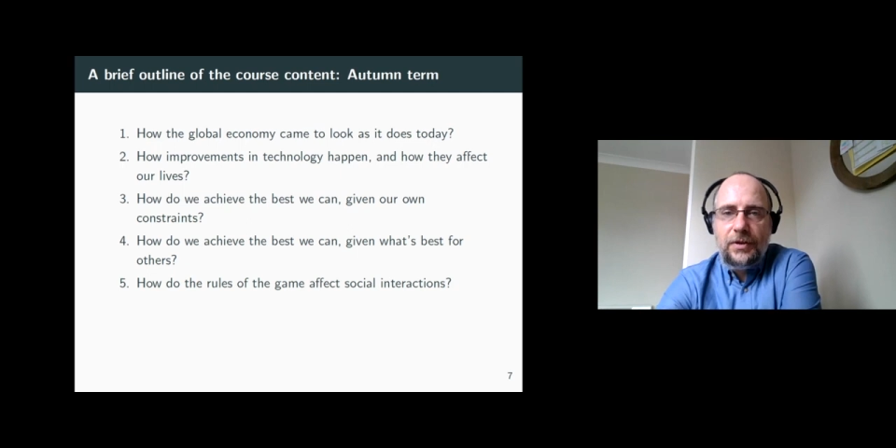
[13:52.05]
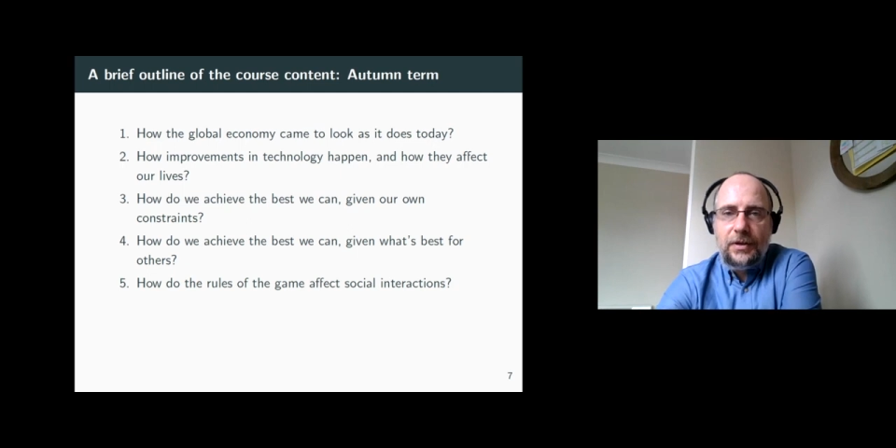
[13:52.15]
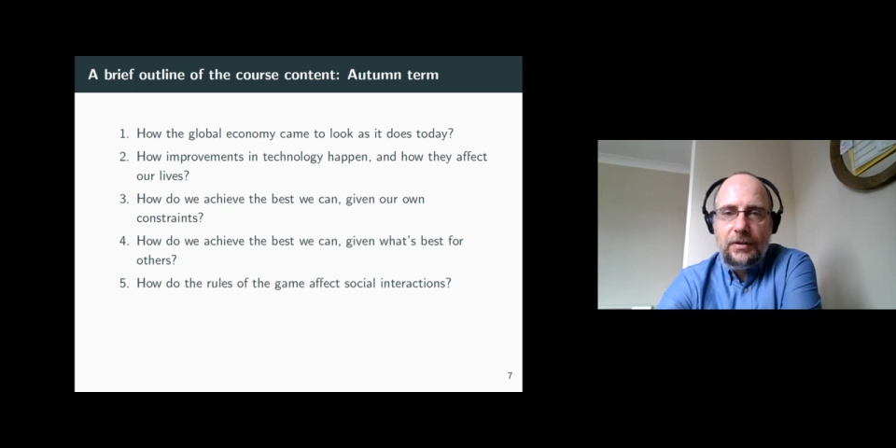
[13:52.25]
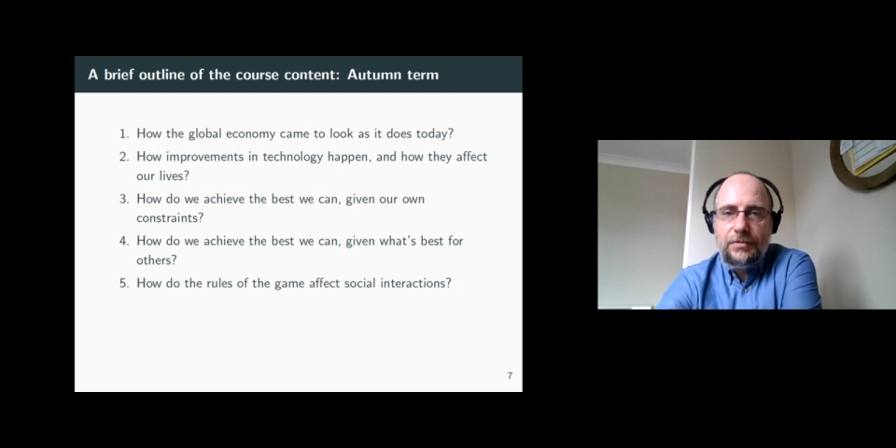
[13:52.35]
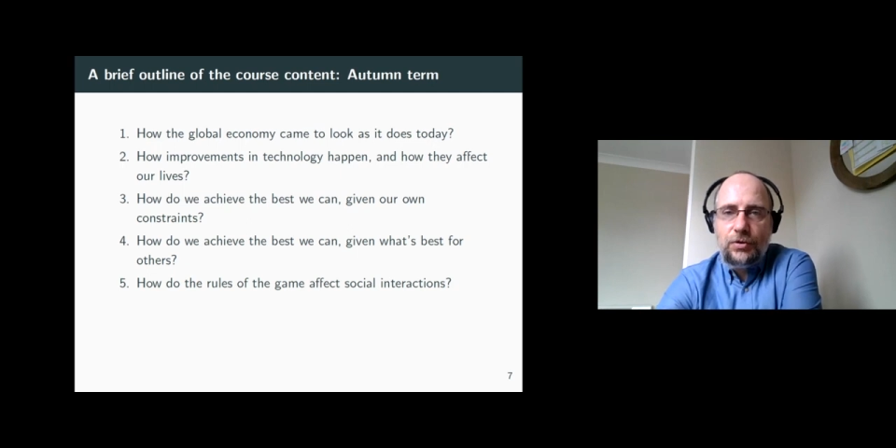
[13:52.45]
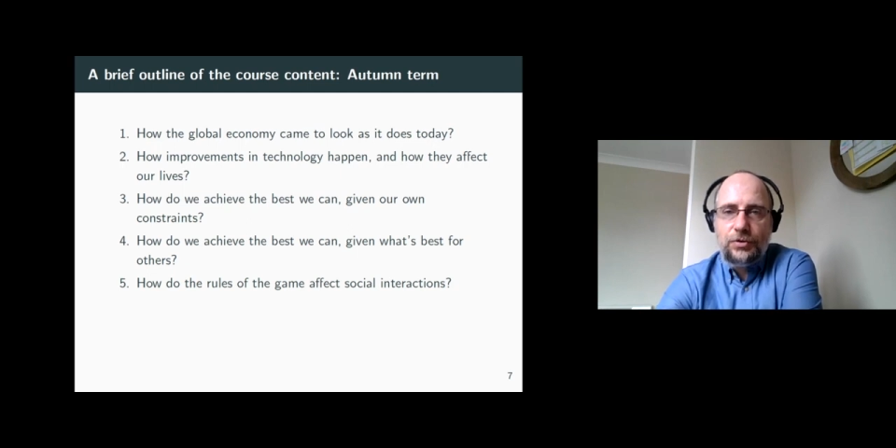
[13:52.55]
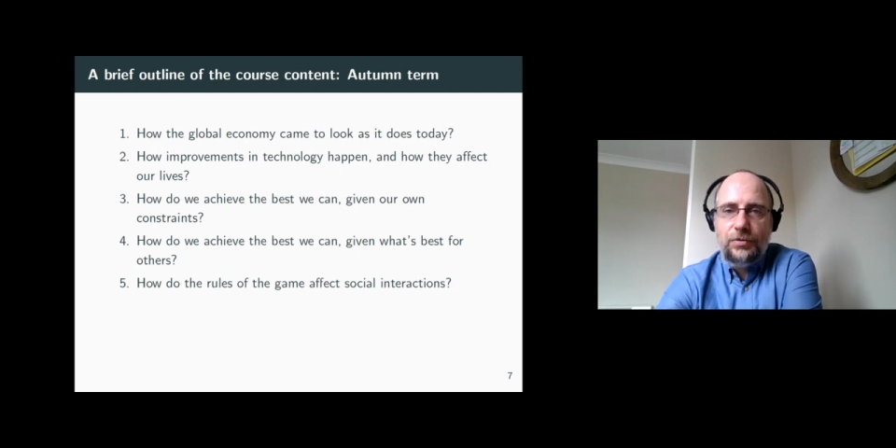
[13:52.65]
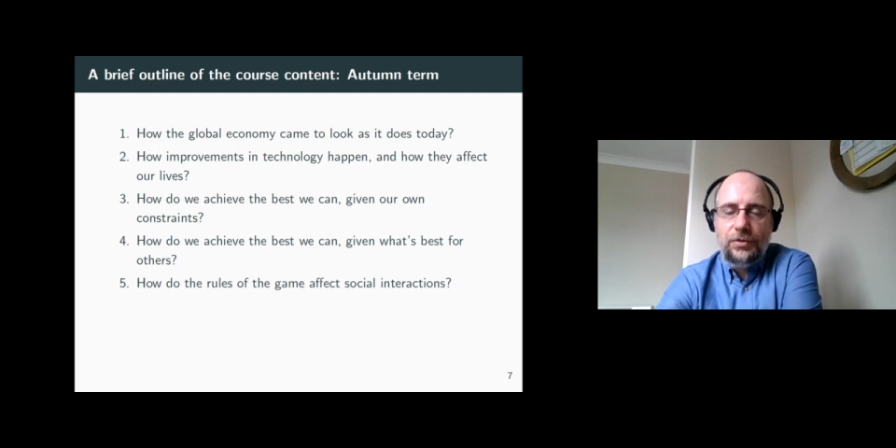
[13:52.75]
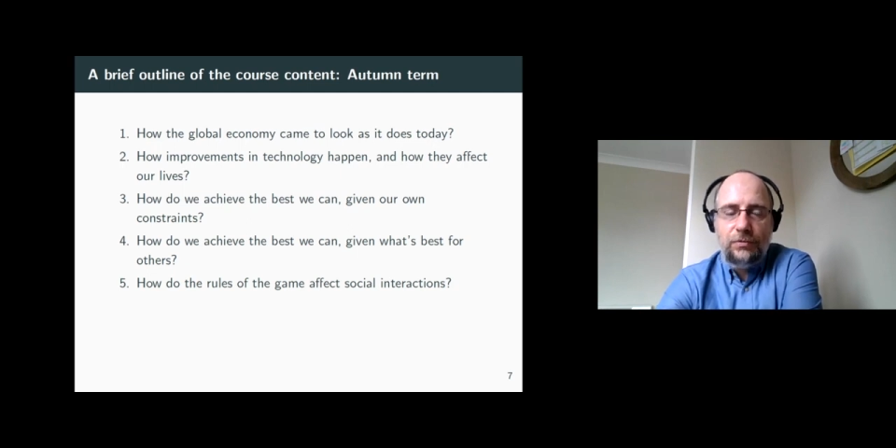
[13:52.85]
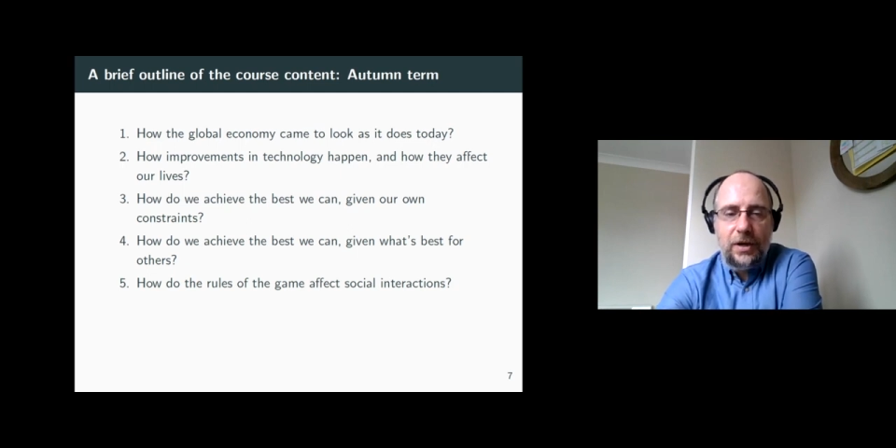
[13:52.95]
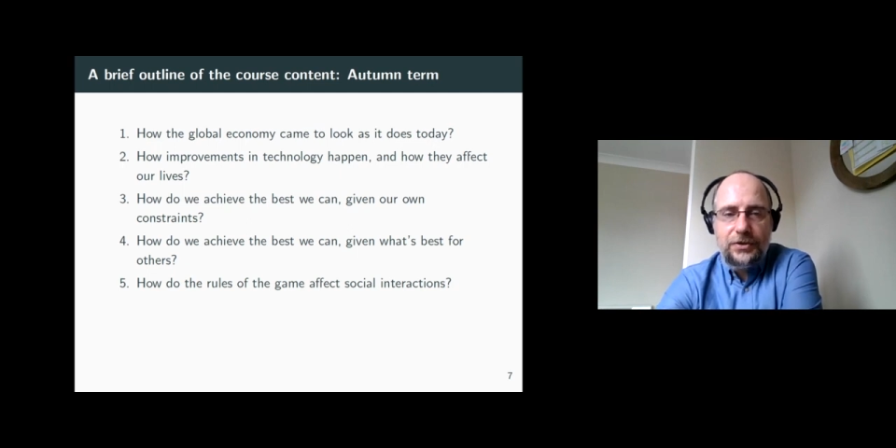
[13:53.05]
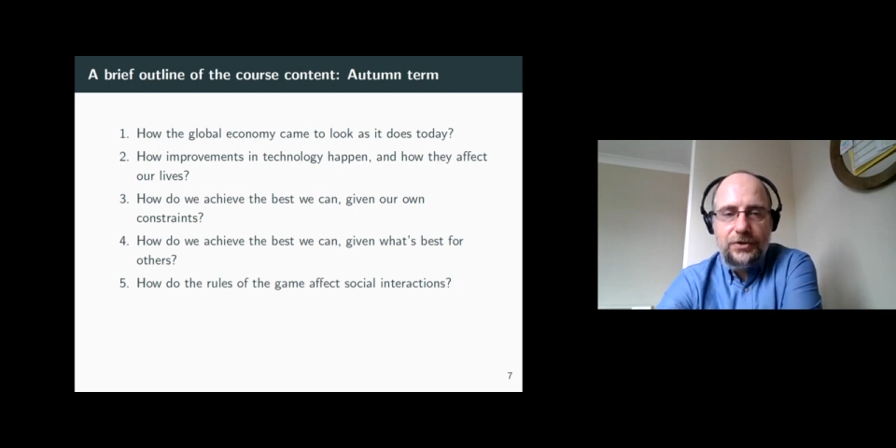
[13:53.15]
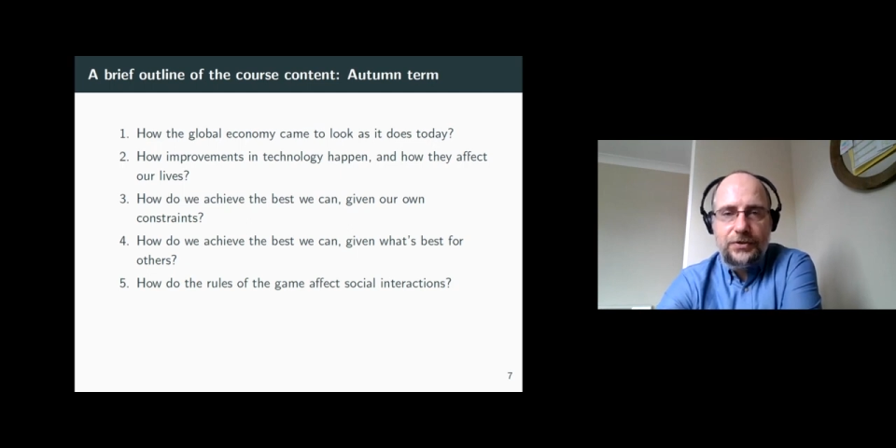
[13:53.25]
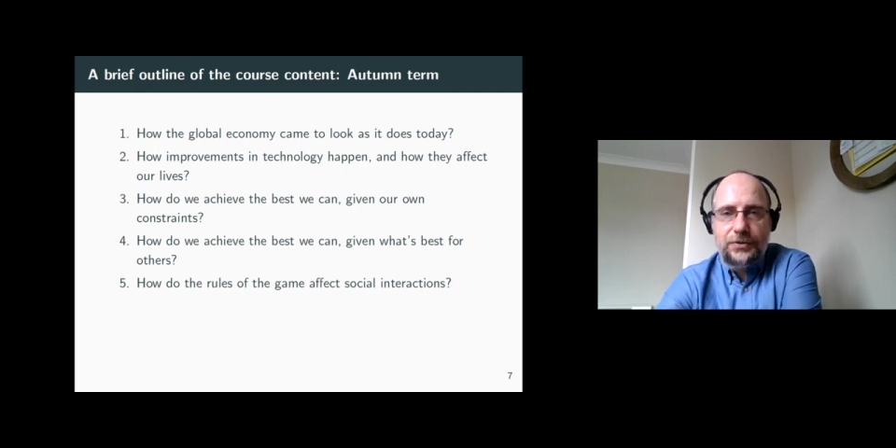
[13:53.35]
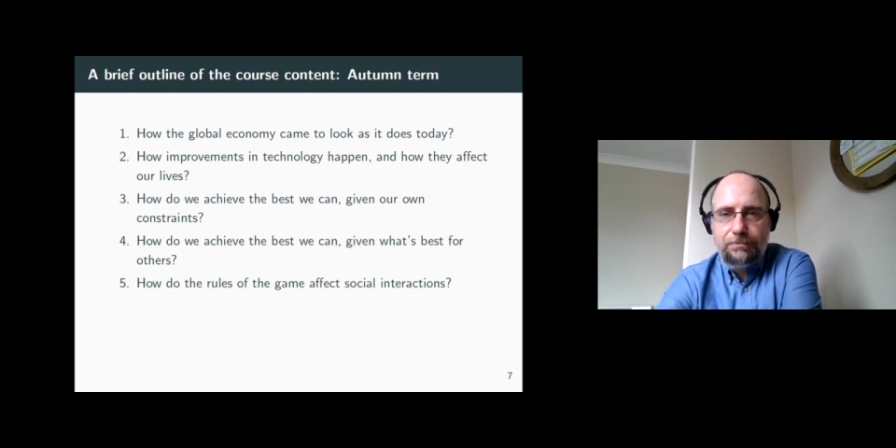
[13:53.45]
uh, social
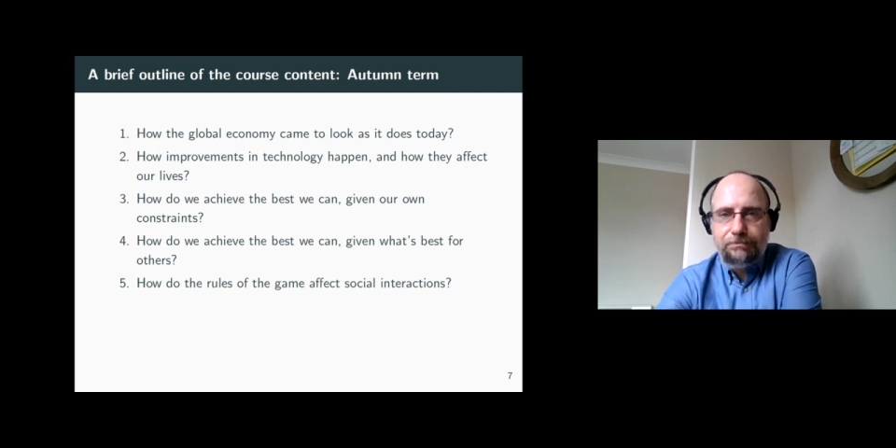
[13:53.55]
interactions.